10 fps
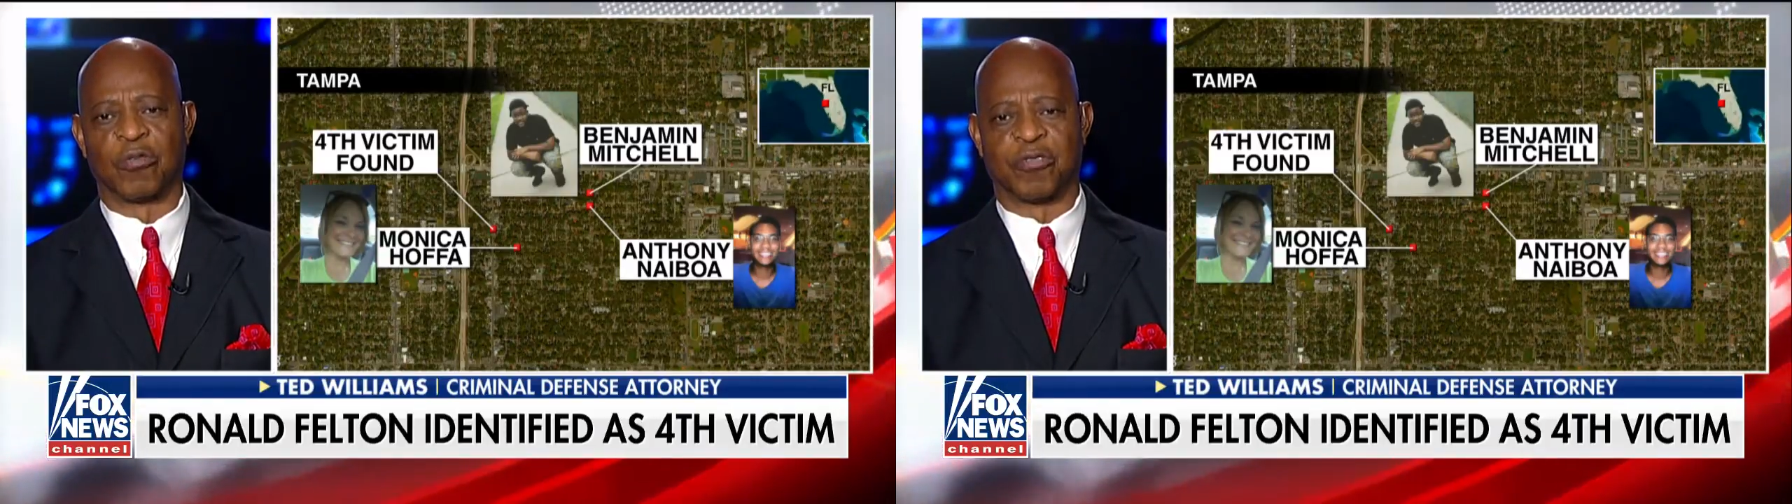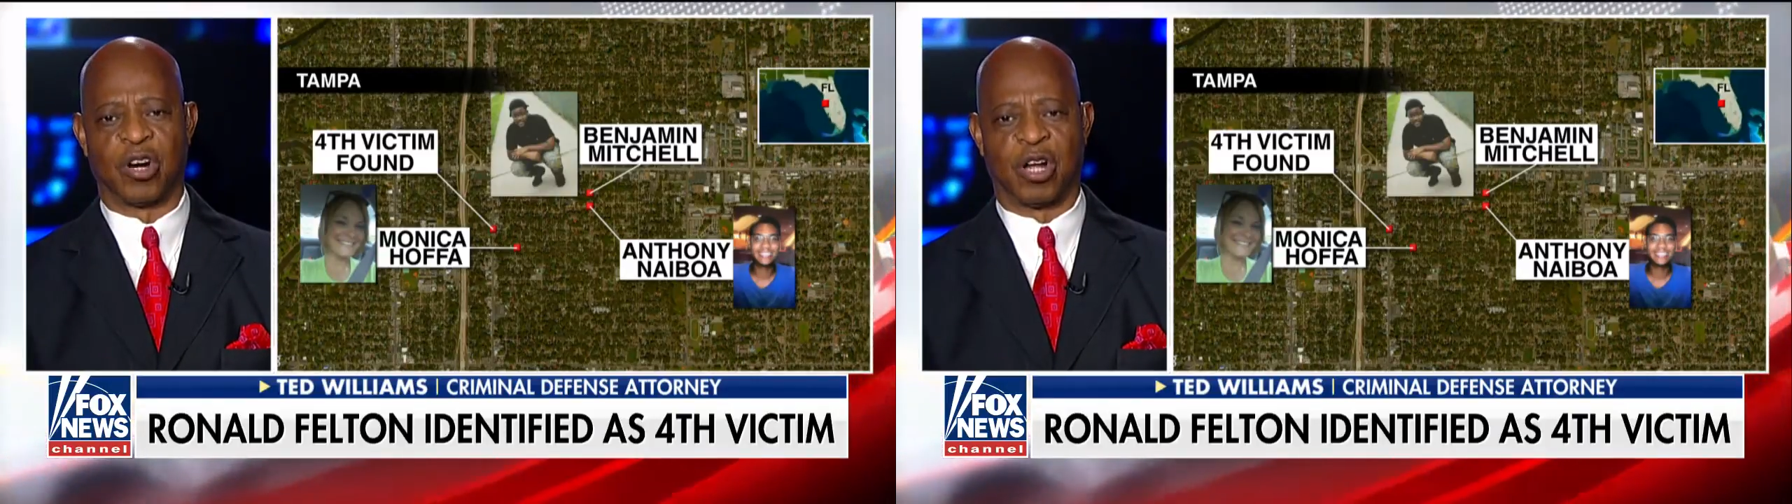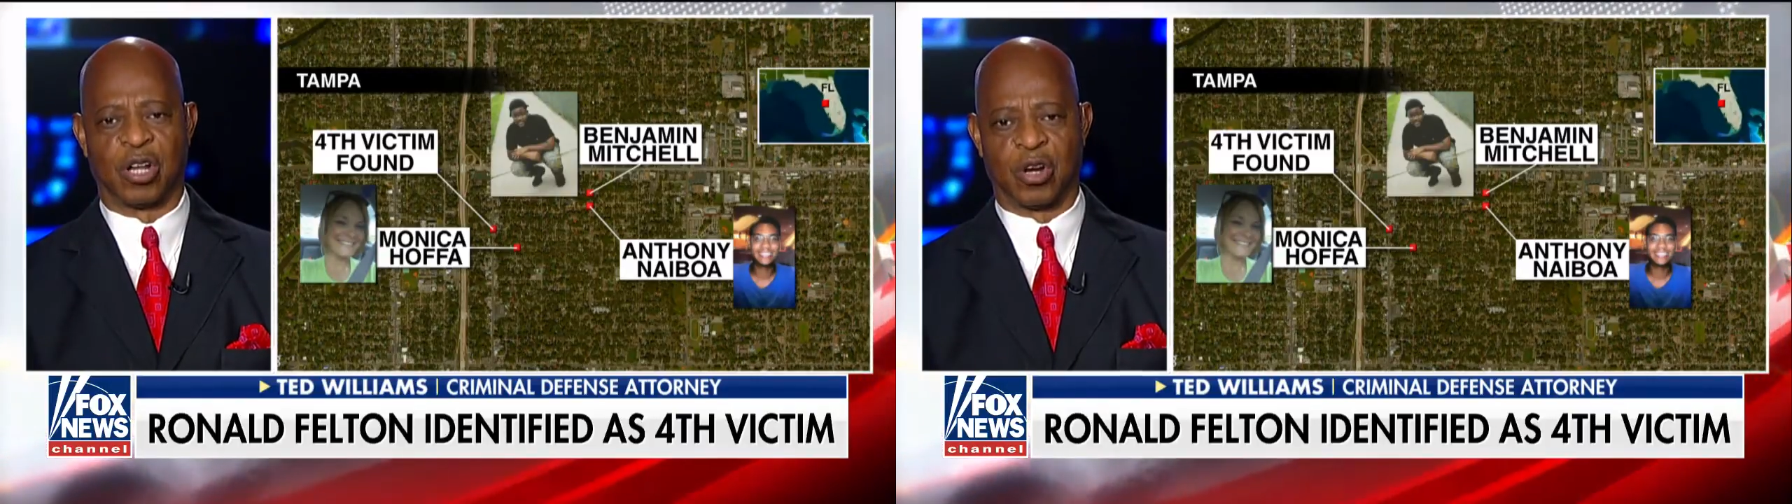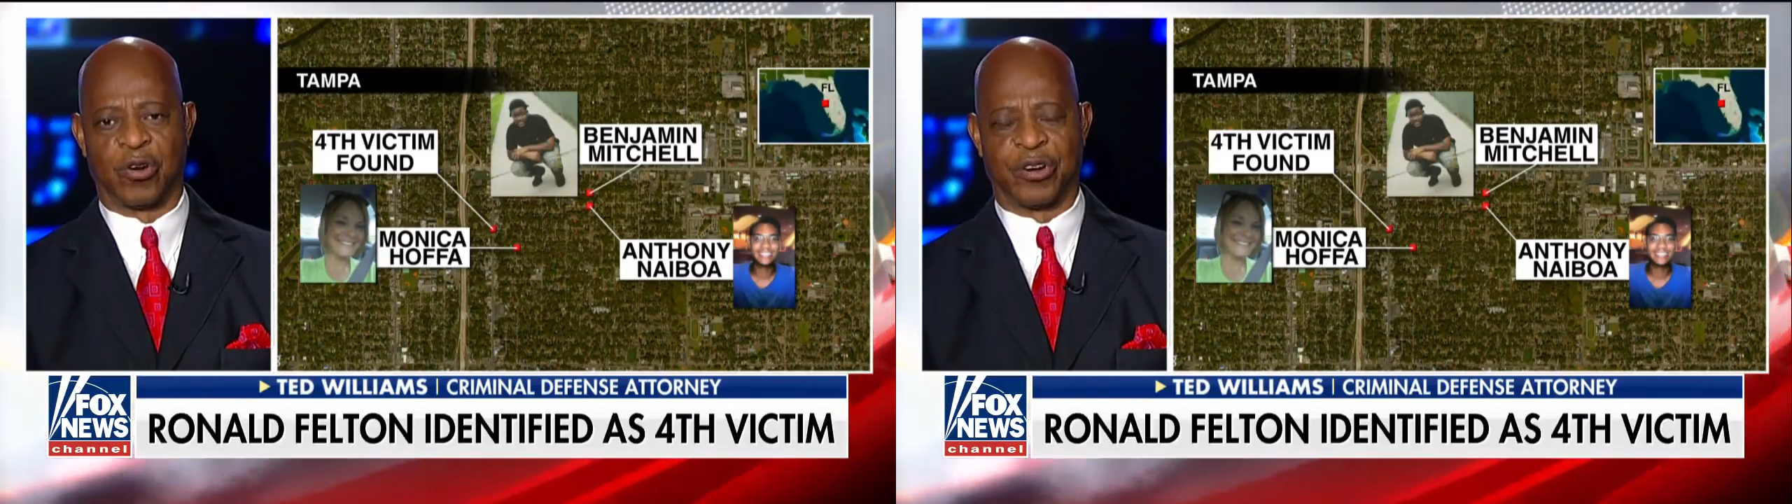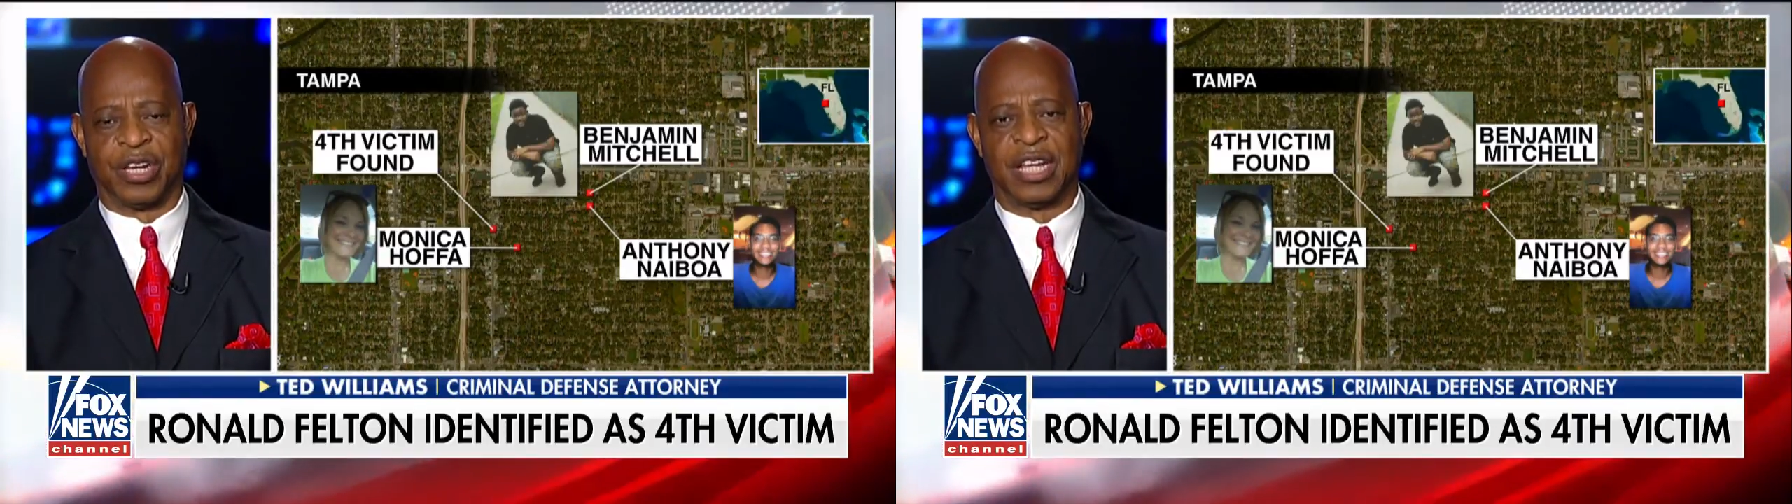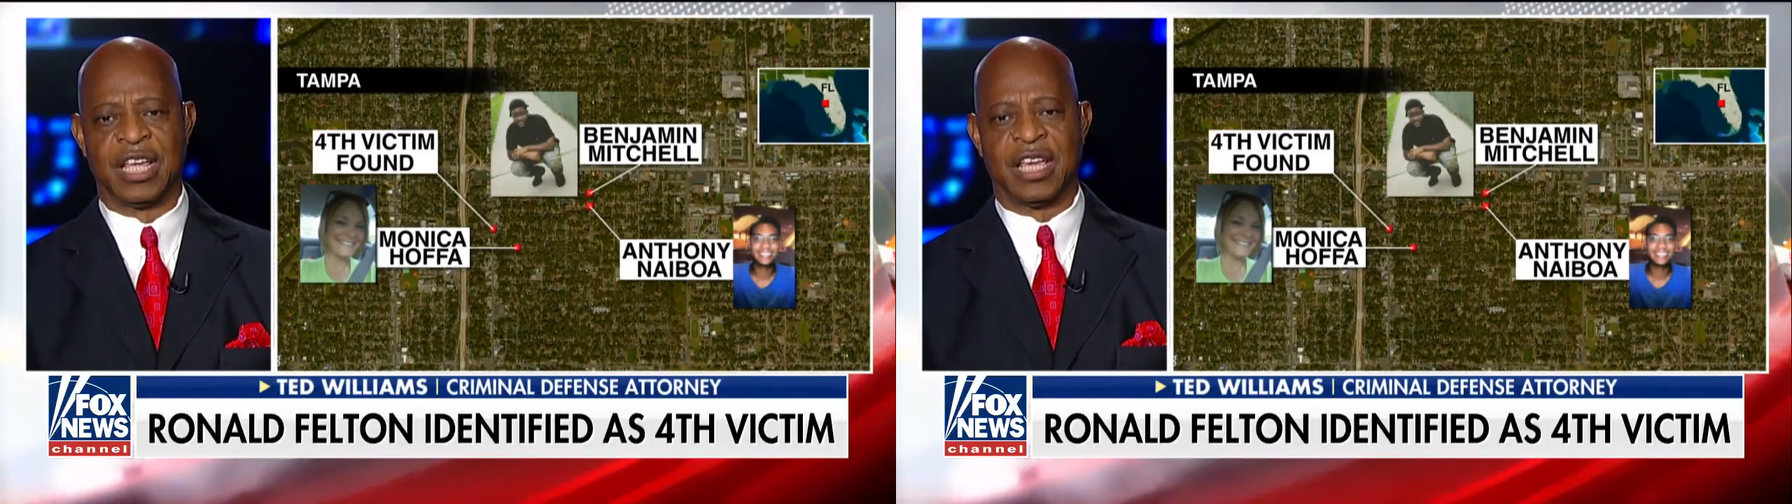far learned